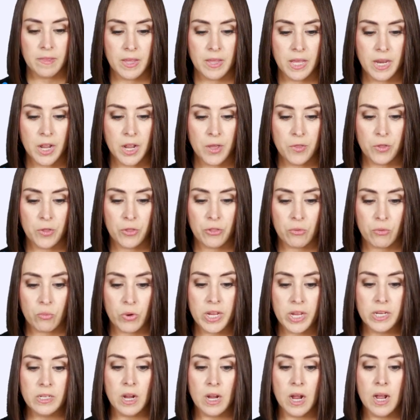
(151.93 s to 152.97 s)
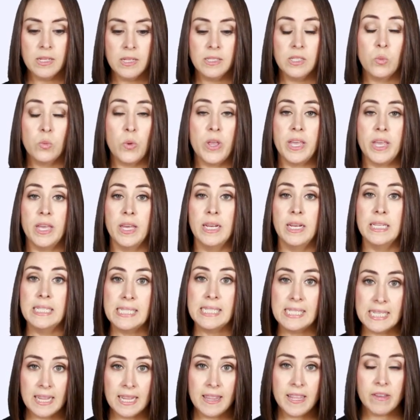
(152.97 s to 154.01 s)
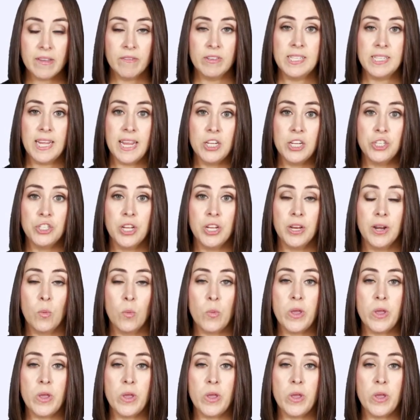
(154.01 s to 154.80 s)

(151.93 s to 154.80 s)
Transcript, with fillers: Then the three dots, we can send the invitation,